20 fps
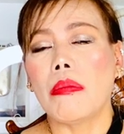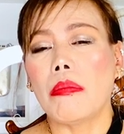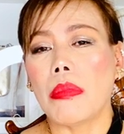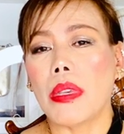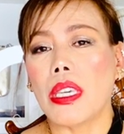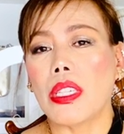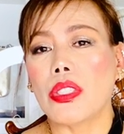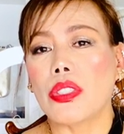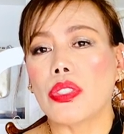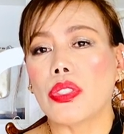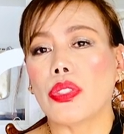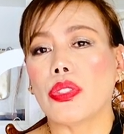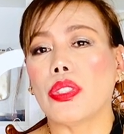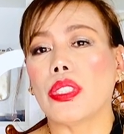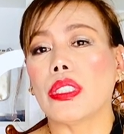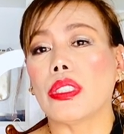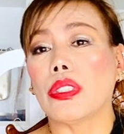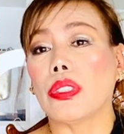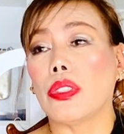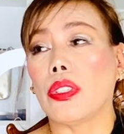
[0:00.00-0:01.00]
make
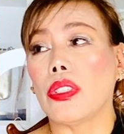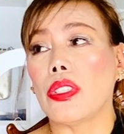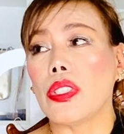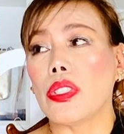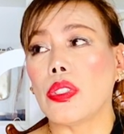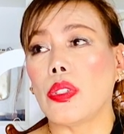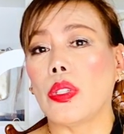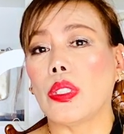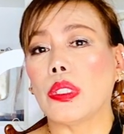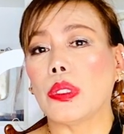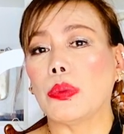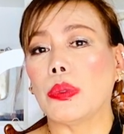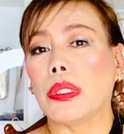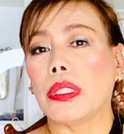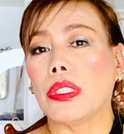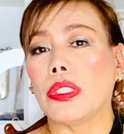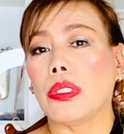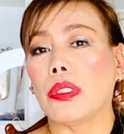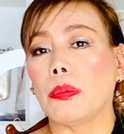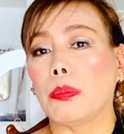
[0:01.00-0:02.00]
sure to consult
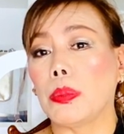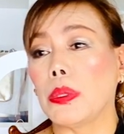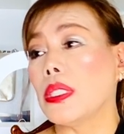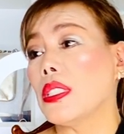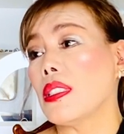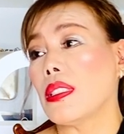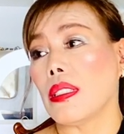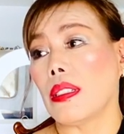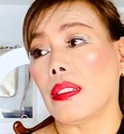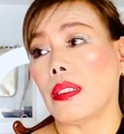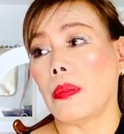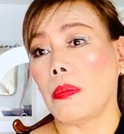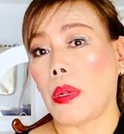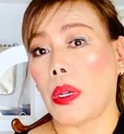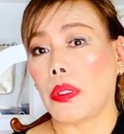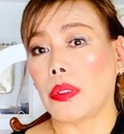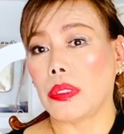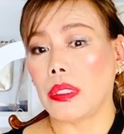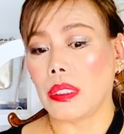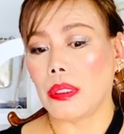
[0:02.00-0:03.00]
with your piercer
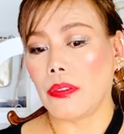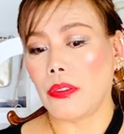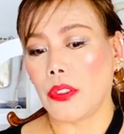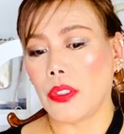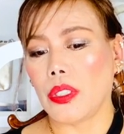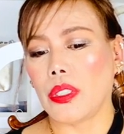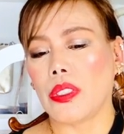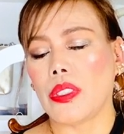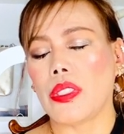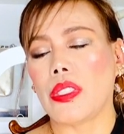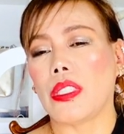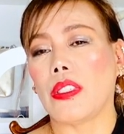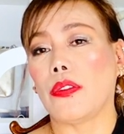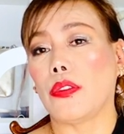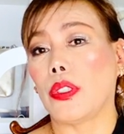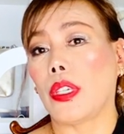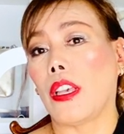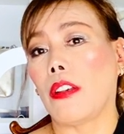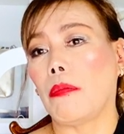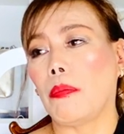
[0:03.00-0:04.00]
about it first if
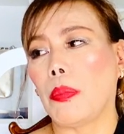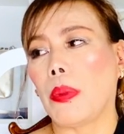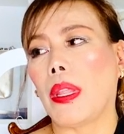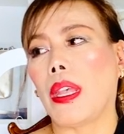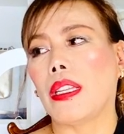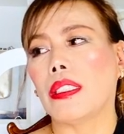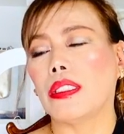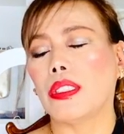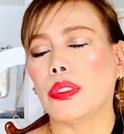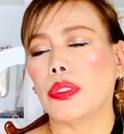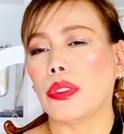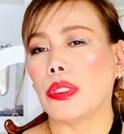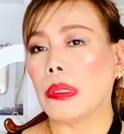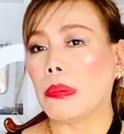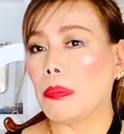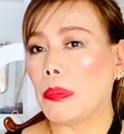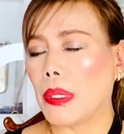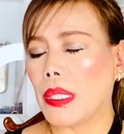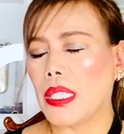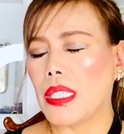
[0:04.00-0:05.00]
you have planned to
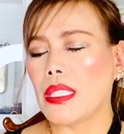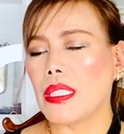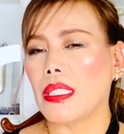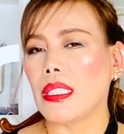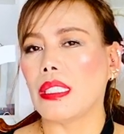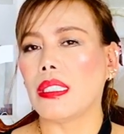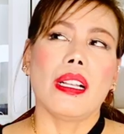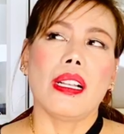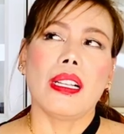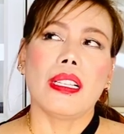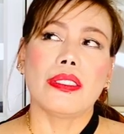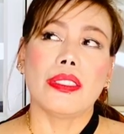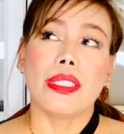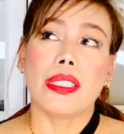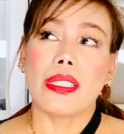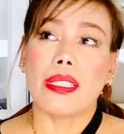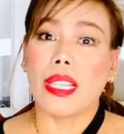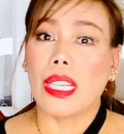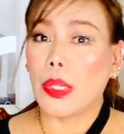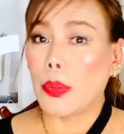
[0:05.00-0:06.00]
replace it,
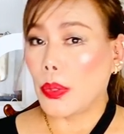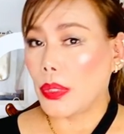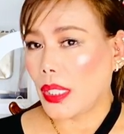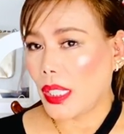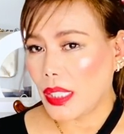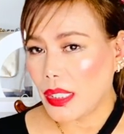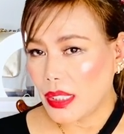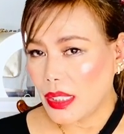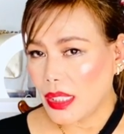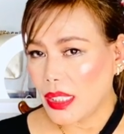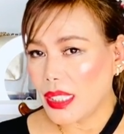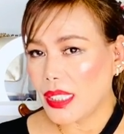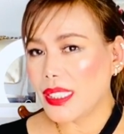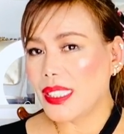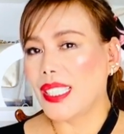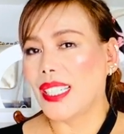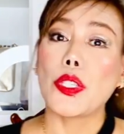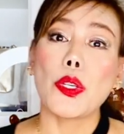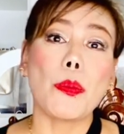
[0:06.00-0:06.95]
just like what I did.